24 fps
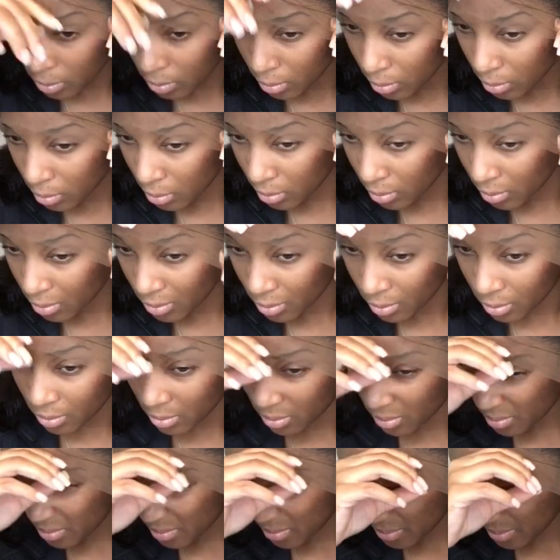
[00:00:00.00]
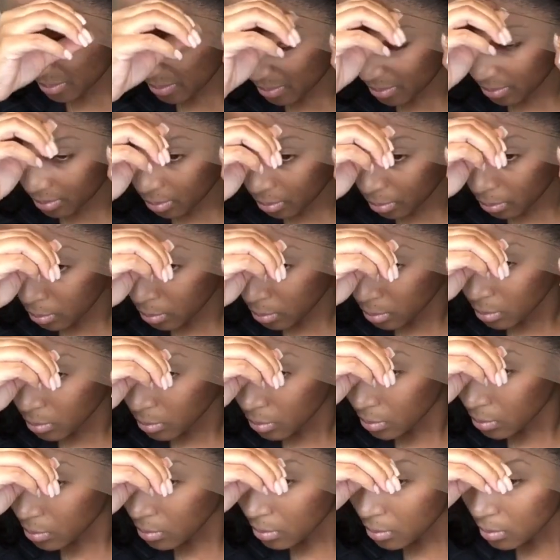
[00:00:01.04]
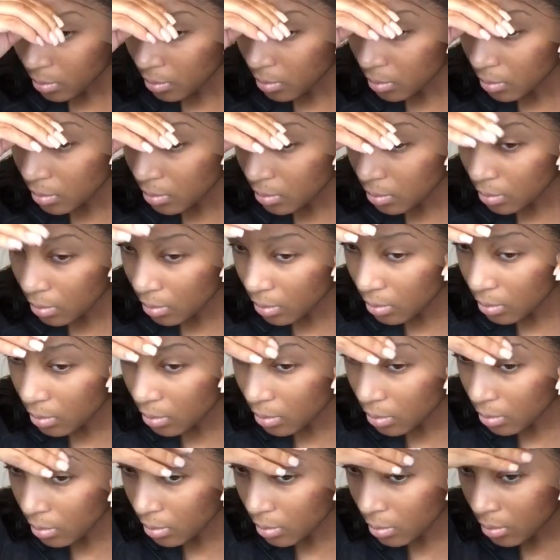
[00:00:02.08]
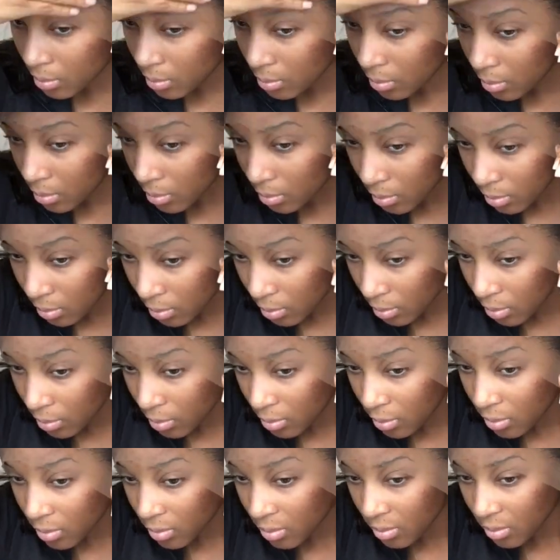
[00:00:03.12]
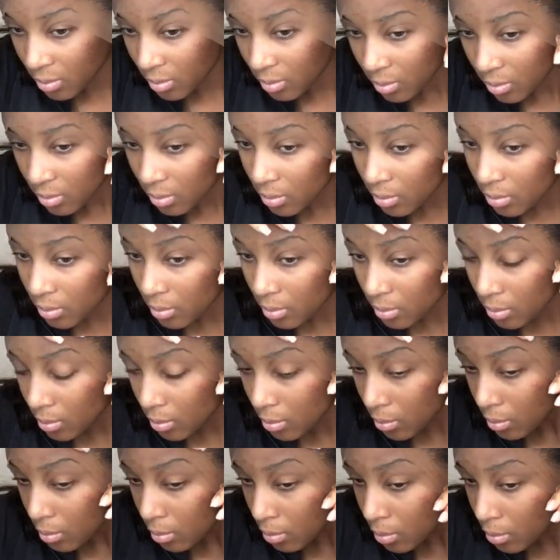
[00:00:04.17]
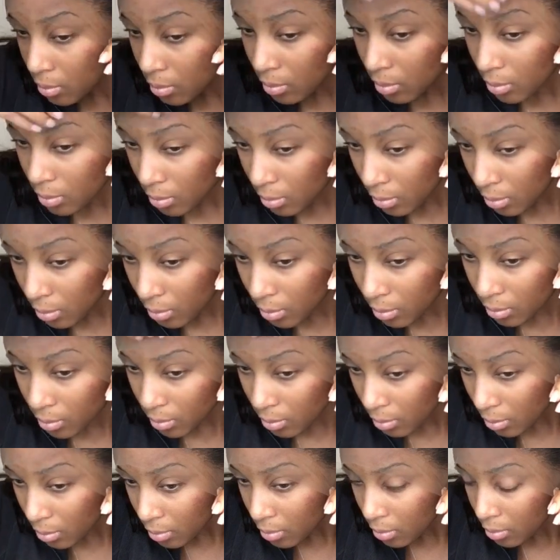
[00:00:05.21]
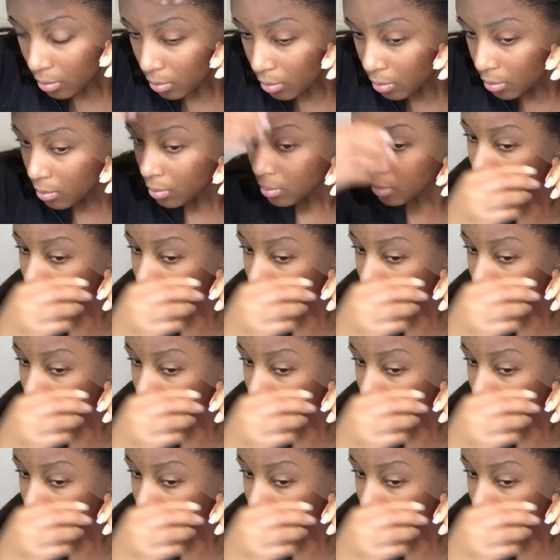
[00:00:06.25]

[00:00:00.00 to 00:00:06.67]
(silence)